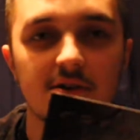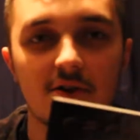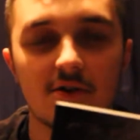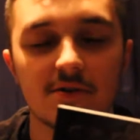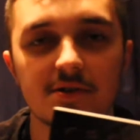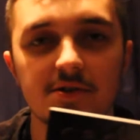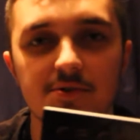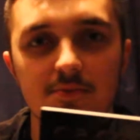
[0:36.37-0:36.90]

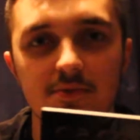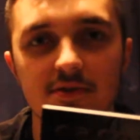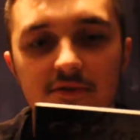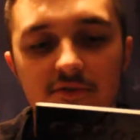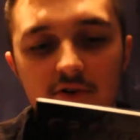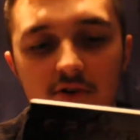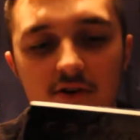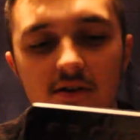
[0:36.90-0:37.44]
Carnage 1 to
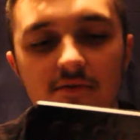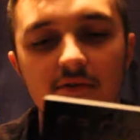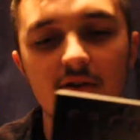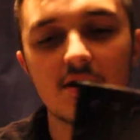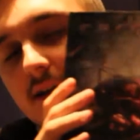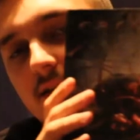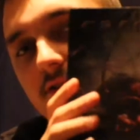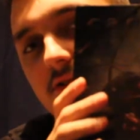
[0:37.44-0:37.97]
5.
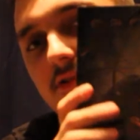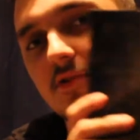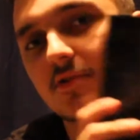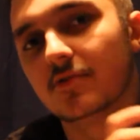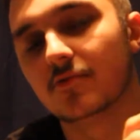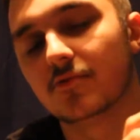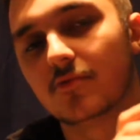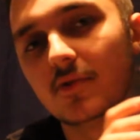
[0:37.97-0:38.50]
It's
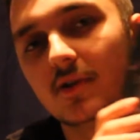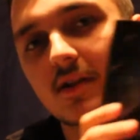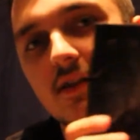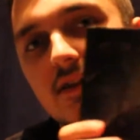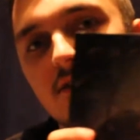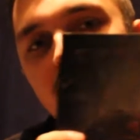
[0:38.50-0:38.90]
got really